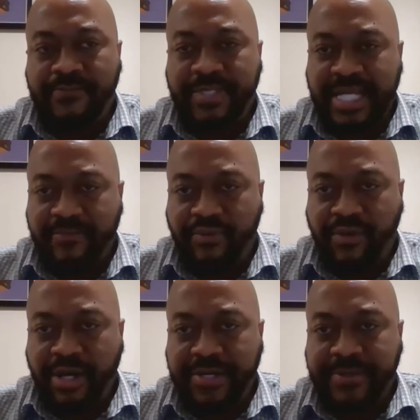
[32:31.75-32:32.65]

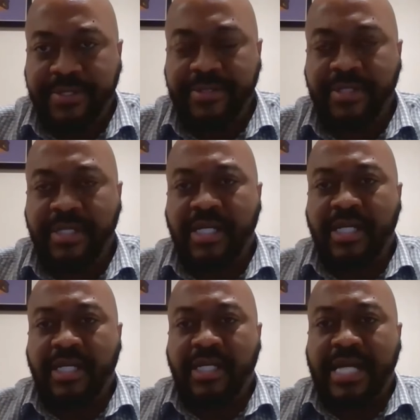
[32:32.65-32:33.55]
temporary.
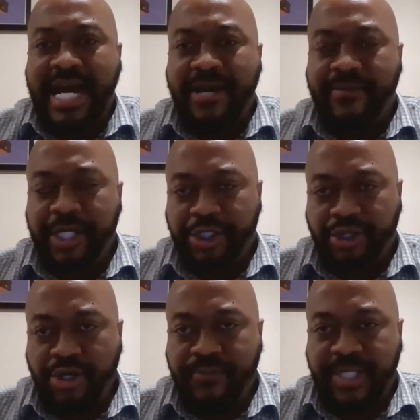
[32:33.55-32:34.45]
Have an
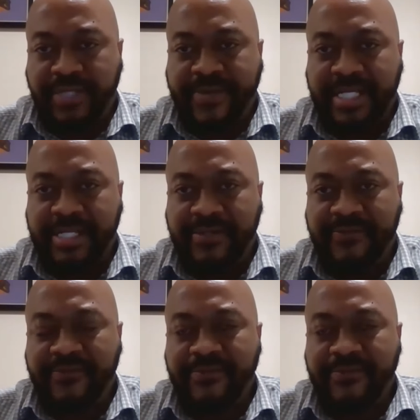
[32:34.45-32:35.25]
eternal perspective.